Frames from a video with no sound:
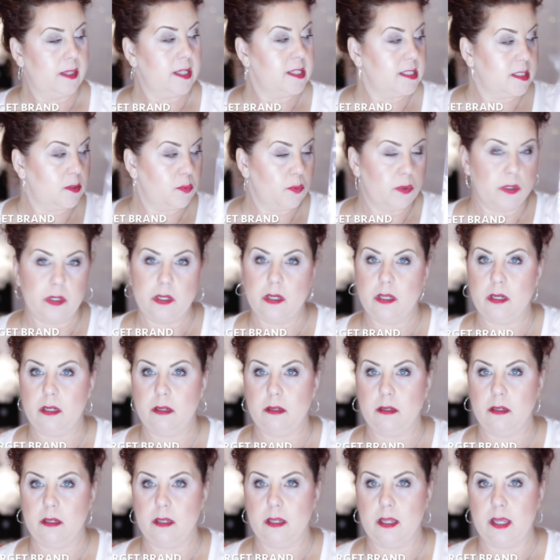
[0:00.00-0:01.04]
this
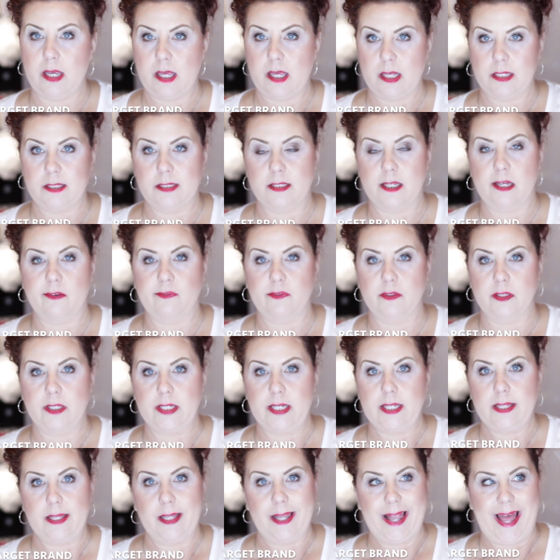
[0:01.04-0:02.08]
one is
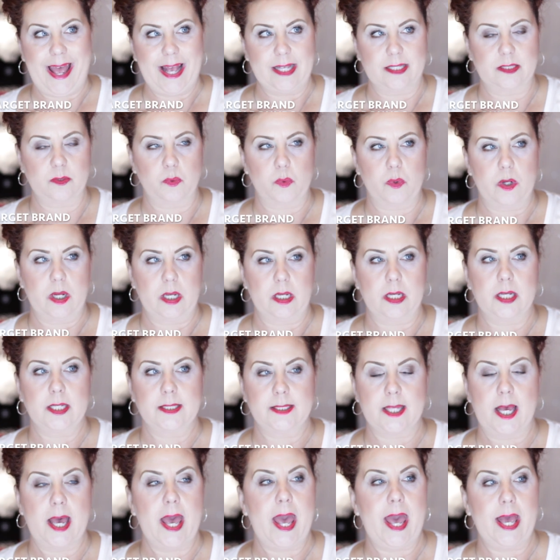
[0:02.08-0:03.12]
definitely the last one because
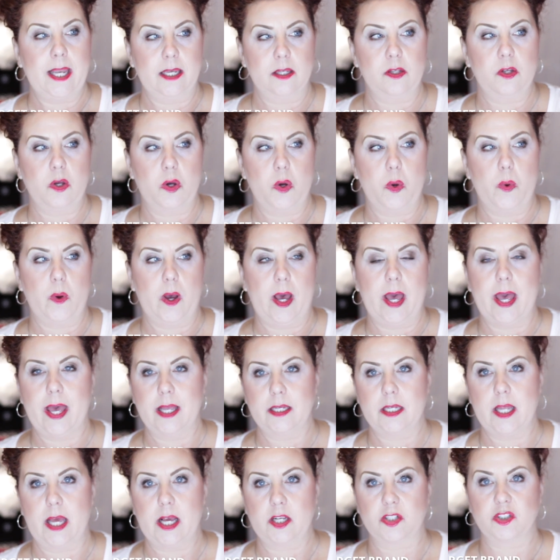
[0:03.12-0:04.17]
I had to go, I
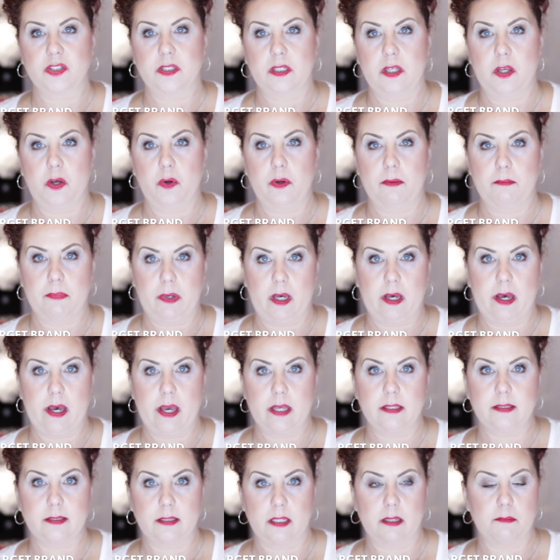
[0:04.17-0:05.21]
had to actually go and
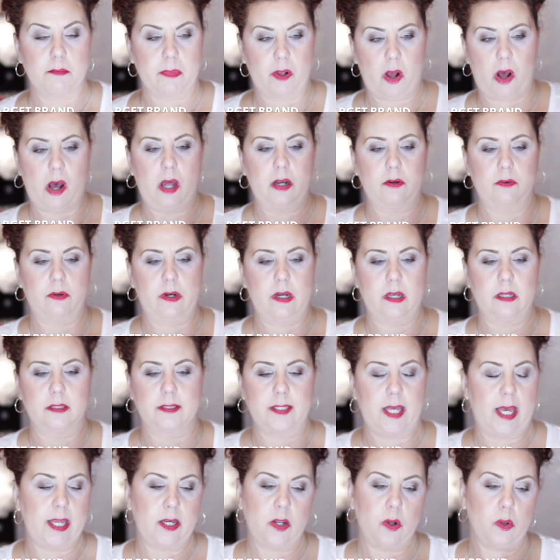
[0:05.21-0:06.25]
buy some cotton rounds.
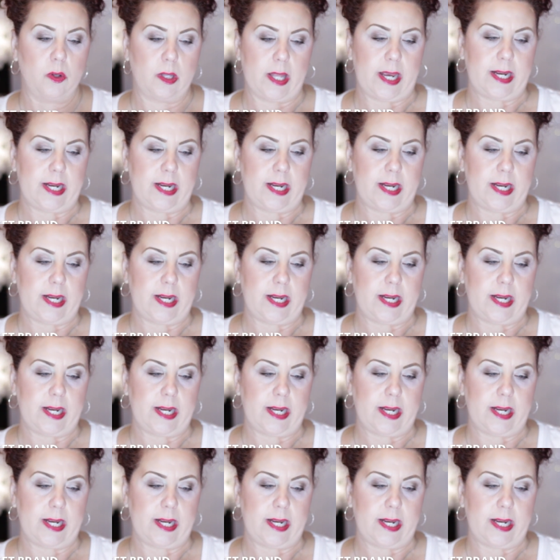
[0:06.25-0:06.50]
I don't